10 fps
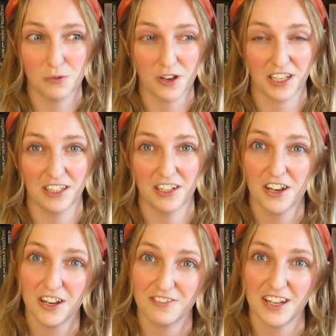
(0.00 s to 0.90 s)
working in a
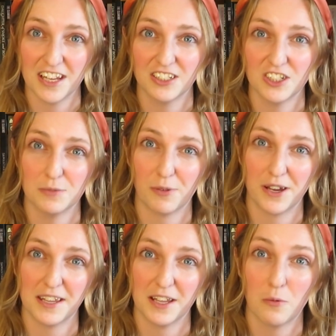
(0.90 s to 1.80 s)
nunnery, and she's
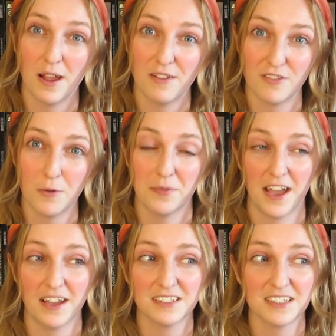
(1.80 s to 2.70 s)
breaking away from
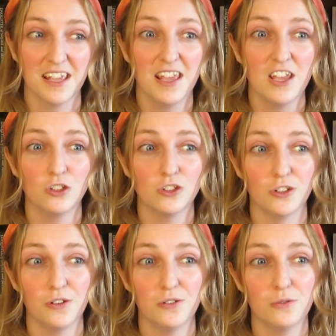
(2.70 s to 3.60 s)
that
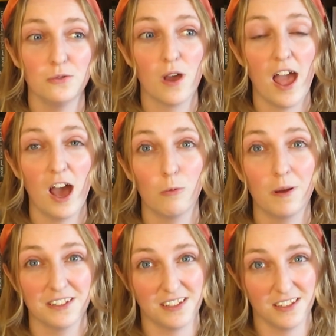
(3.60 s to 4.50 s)
to help
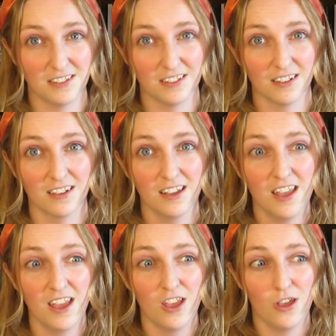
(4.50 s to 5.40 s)
her sister.
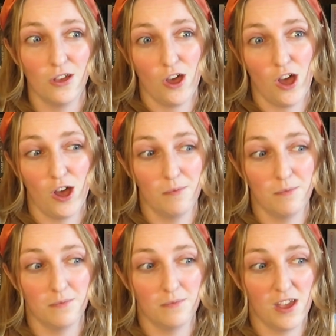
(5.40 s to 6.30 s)

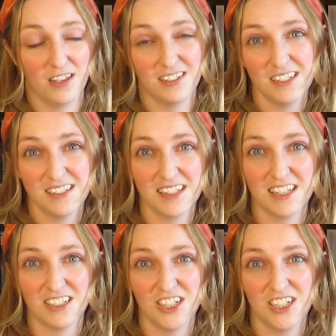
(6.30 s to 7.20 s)
A sister
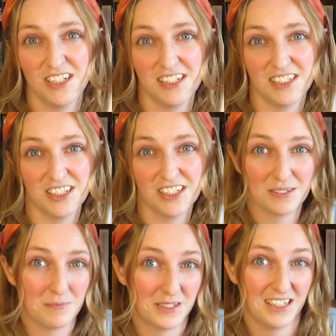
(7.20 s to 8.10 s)
that she
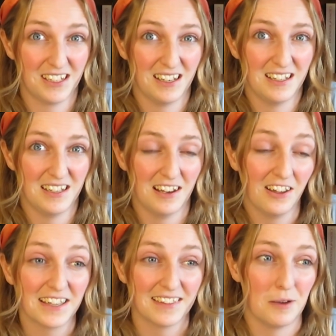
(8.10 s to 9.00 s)
doesn't particularly
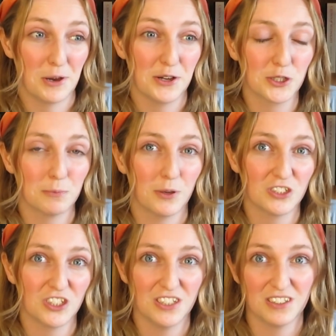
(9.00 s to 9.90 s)
like that much,
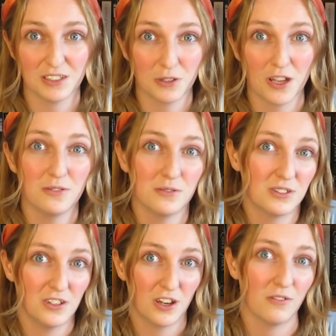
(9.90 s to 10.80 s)
but she still
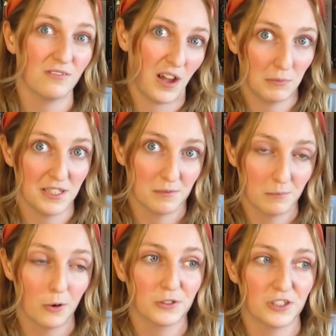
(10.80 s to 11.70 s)
knows, family's
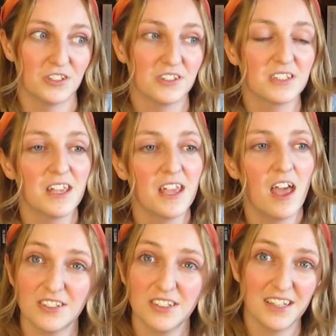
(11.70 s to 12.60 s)
important.
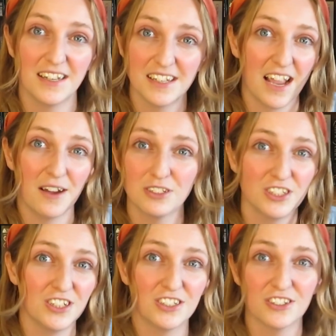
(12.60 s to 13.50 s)
She's heading out and
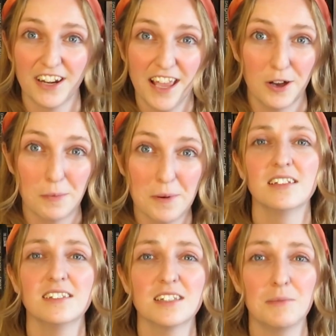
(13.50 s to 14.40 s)
she's trying to help.
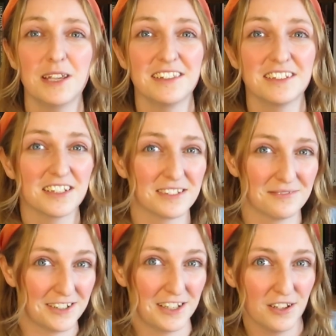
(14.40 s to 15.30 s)
To me, this
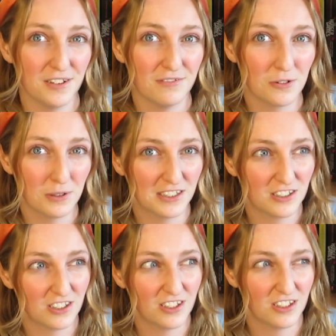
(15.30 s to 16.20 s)
doesn't really fall
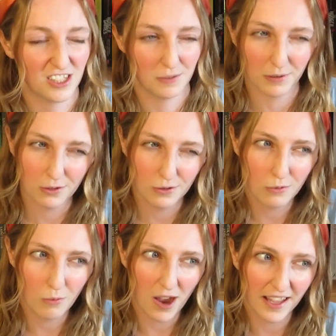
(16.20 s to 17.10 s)
into the
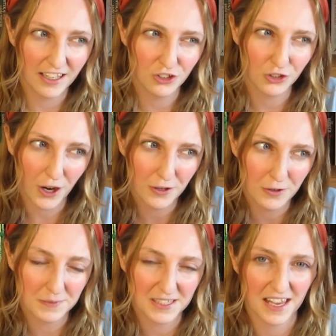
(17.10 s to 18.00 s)
typical YA
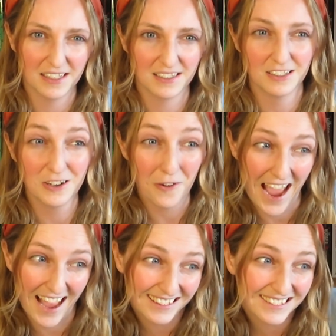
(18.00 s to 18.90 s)
tropes. It's not
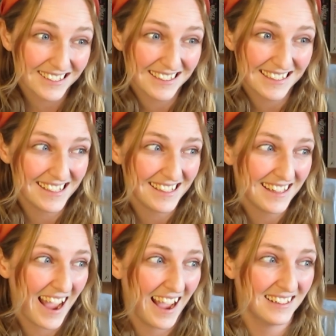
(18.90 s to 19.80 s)

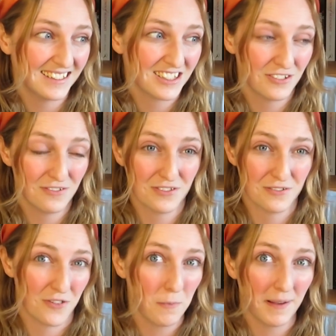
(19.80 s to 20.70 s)
angsty, and the
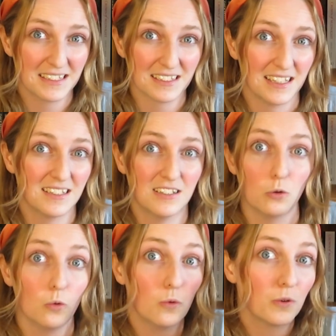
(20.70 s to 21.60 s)
romance isn't
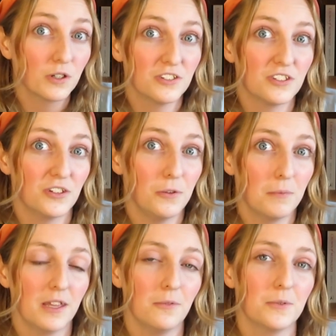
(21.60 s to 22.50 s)

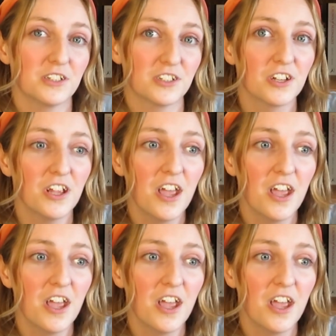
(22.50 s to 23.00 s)
all-consuming, which